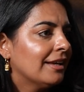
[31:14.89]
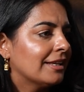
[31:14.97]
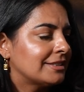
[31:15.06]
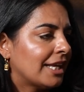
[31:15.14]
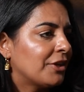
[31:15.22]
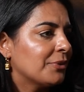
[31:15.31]

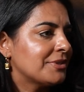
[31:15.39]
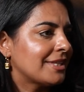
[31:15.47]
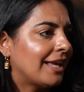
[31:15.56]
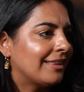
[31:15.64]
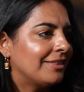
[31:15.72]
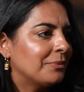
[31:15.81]
It's like you
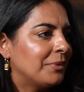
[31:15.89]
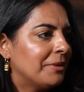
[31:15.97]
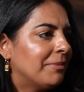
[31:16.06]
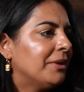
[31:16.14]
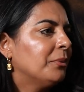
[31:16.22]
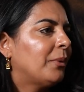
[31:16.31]
said,
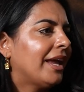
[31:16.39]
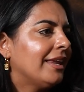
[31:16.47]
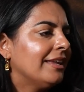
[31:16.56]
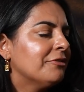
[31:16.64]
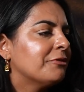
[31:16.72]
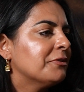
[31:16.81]
we've been
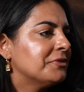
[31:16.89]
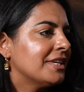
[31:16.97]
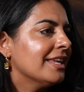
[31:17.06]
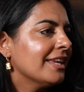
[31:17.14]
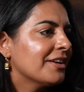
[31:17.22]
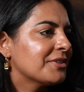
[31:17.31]
waiting
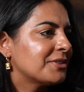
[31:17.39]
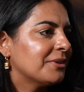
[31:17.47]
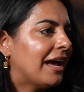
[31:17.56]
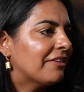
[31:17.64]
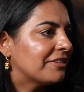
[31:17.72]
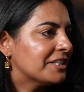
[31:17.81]
15 years to
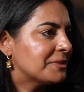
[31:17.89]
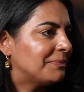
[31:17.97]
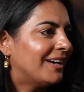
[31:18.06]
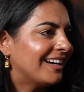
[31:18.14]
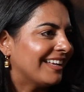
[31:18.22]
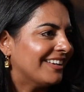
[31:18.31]
have this
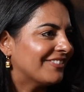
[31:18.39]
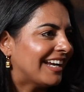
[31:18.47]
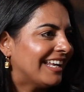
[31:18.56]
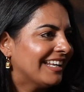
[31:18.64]
party, right?